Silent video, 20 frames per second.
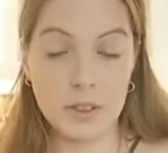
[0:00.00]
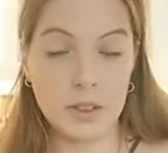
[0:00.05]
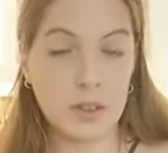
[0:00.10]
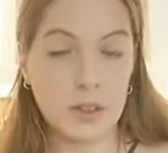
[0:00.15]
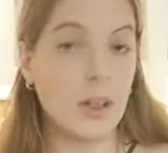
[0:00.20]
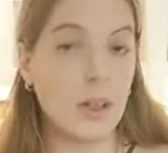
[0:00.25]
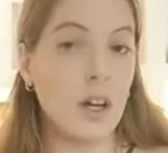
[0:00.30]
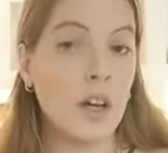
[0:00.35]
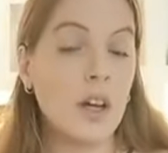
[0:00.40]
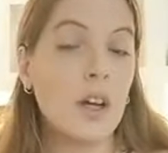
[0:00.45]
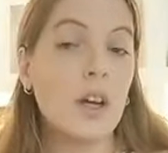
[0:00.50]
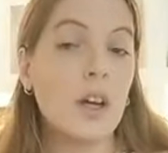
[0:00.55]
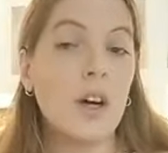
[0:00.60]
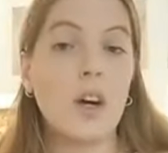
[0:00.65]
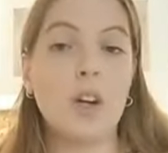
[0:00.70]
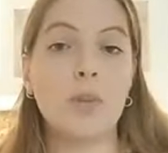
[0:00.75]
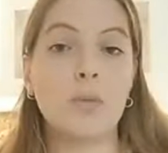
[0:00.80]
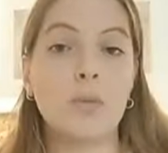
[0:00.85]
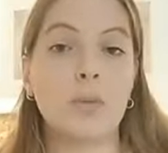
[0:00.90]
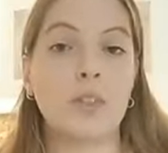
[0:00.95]
So
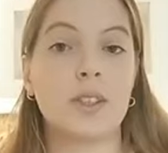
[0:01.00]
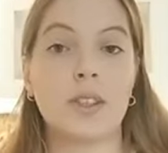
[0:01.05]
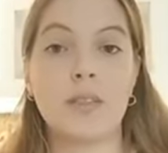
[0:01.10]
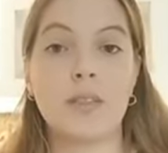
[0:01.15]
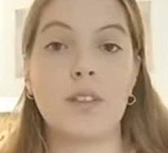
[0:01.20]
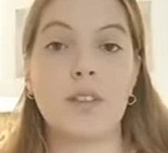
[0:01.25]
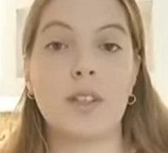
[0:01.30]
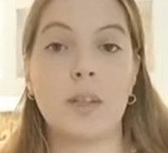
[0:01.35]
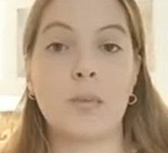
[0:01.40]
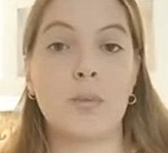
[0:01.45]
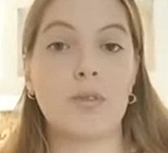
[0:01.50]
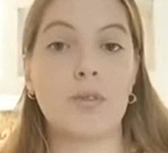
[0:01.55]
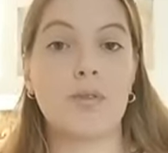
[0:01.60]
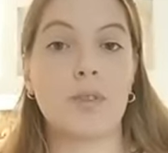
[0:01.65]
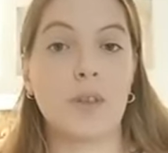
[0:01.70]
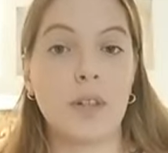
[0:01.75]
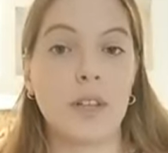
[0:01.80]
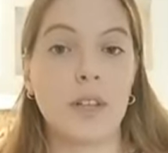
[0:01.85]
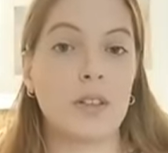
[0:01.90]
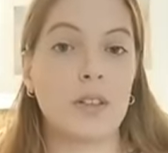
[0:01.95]
almost every type of
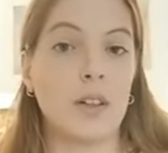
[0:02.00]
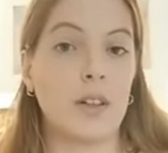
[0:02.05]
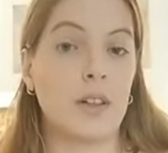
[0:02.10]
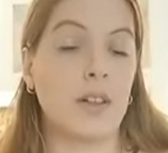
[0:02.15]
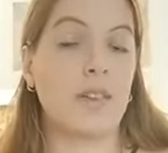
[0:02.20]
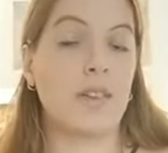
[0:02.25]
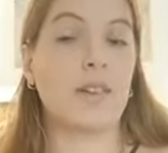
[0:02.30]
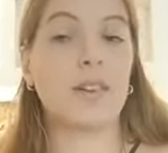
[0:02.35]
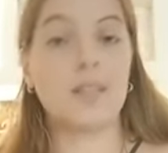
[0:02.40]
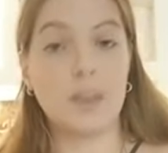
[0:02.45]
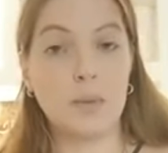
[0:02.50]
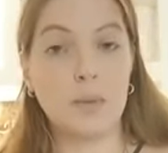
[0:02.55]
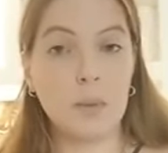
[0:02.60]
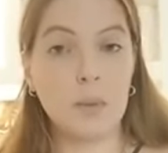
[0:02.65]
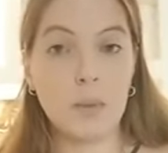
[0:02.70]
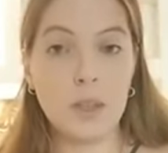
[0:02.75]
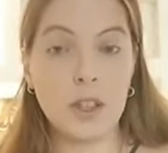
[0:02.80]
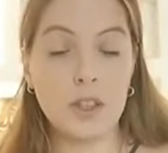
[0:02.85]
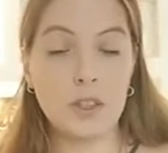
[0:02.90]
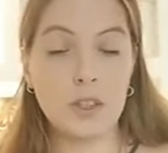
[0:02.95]
credit card is
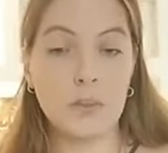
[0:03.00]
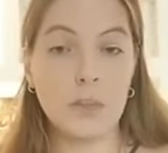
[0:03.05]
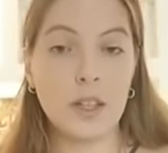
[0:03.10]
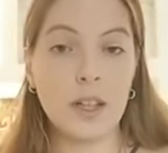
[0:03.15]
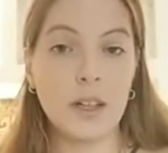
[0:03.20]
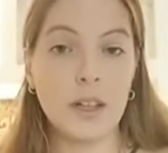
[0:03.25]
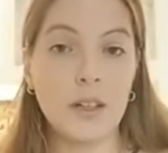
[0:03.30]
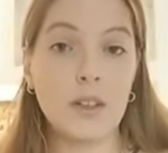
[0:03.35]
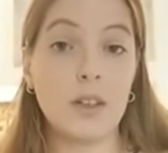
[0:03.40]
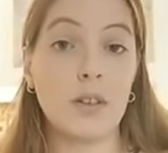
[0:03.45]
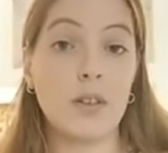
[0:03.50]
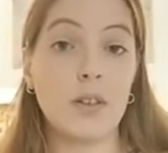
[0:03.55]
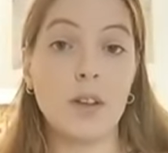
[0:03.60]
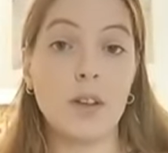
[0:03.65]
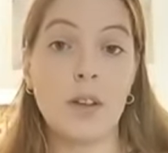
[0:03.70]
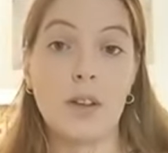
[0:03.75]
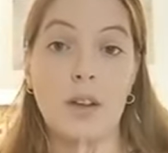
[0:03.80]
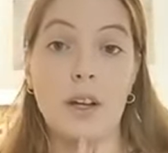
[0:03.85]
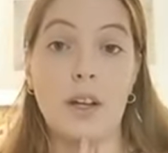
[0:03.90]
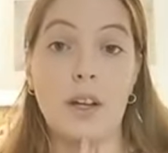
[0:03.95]
acceptable in Jamaica. The
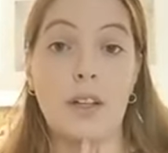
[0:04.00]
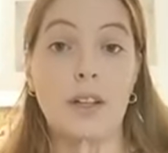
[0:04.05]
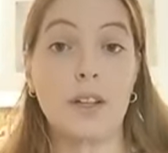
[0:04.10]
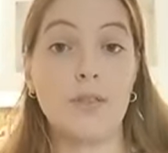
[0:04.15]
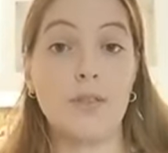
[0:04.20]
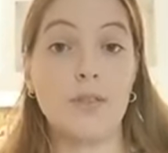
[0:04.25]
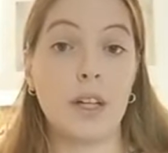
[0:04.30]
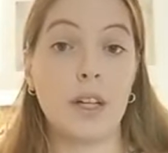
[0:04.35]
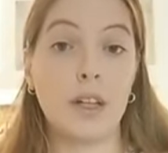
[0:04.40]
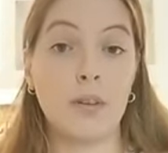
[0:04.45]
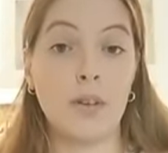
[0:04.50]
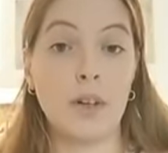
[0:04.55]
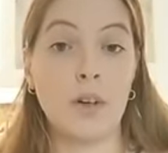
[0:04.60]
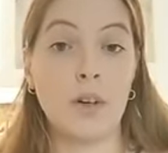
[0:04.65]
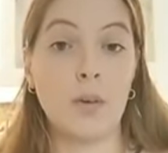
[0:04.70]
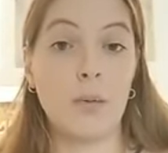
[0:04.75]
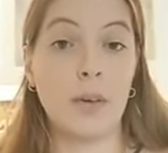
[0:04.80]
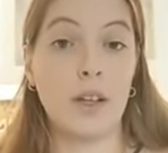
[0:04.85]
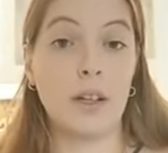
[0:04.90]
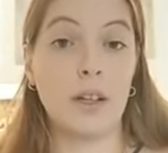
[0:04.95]
only thing I definitely
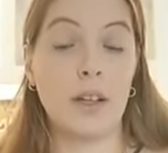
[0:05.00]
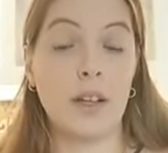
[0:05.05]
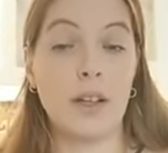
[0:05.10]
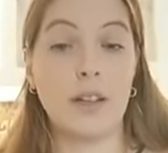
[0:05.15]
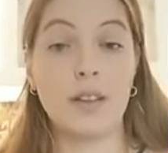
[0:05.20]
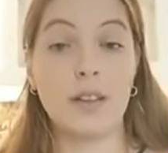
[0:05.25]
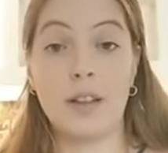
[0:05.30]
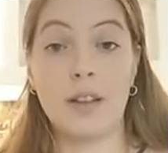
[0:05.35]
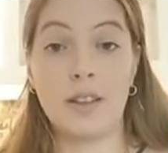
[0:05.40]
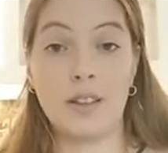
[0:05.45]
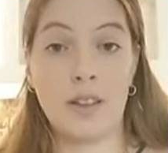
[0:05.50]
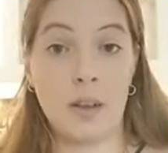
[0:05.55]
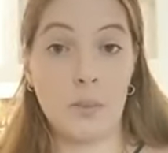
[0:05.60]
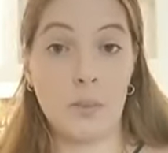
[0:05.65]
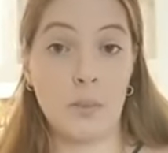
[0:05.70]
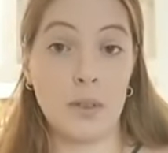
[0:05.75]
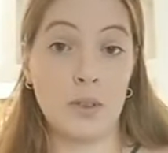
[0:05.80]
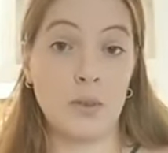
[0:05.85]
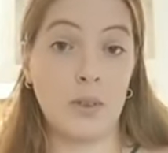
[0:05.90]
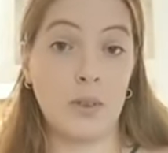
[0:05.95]
recommend, and it does
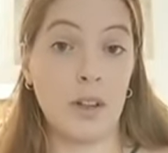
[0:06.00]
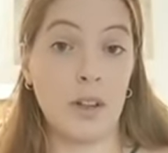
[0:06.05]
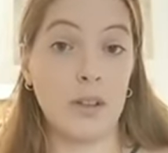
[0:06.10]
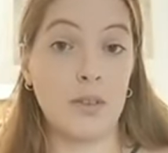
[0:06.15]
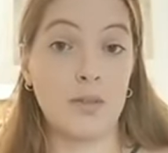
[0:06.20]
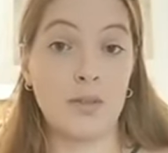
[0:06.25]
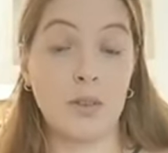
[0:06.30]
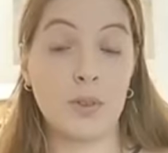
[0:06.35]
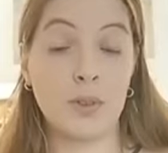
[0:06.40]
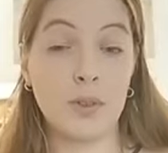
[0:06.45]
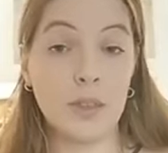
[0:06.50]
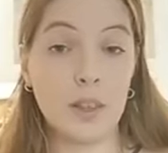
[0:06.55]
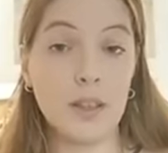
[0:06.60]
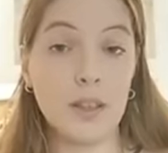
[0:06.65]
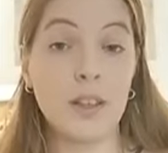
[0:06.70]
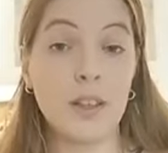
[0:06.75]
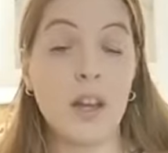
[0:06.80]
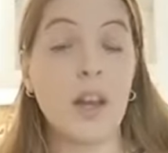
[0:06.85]
happen to a lot of tourists,